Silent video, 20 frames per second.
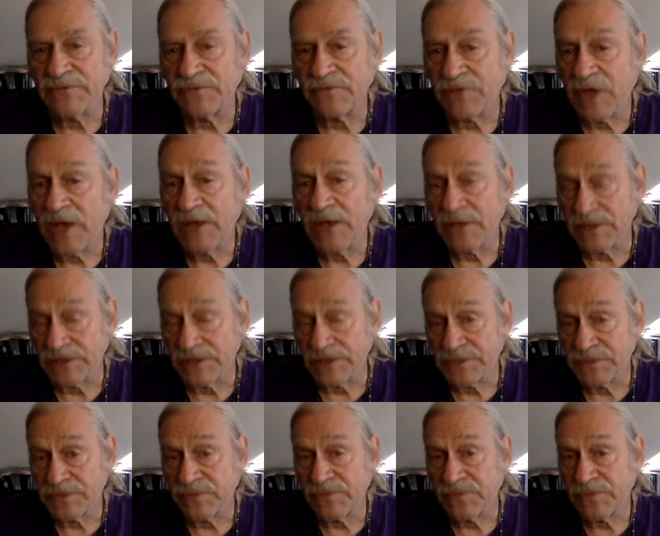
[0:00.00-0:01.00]

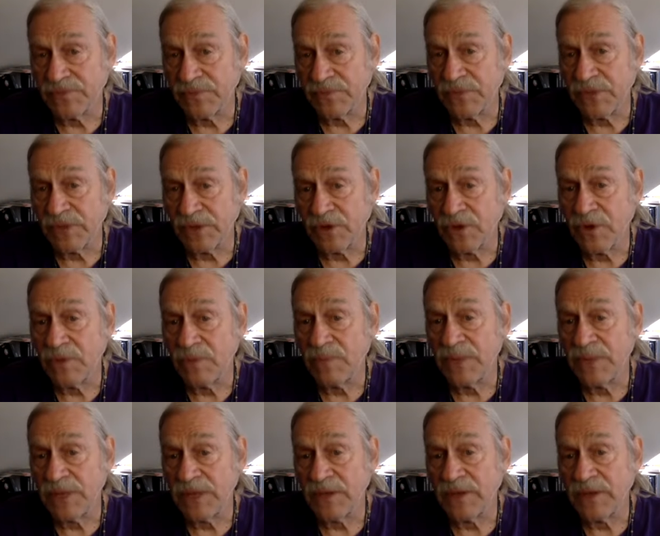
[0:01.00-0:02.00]
violence that could
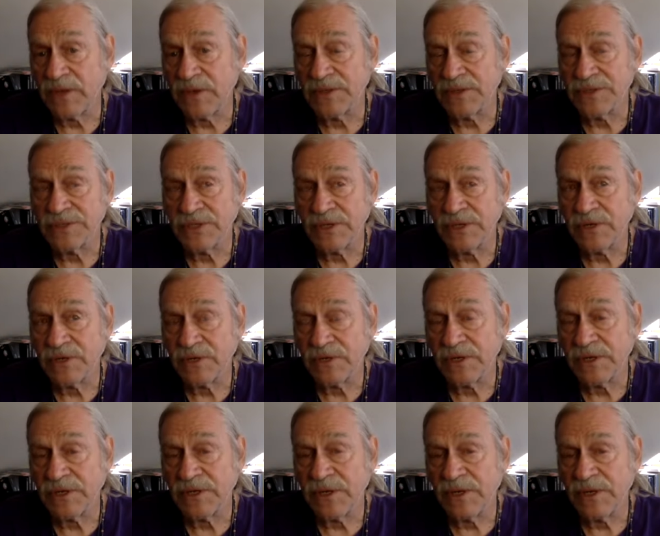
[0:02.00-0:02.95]
be considered,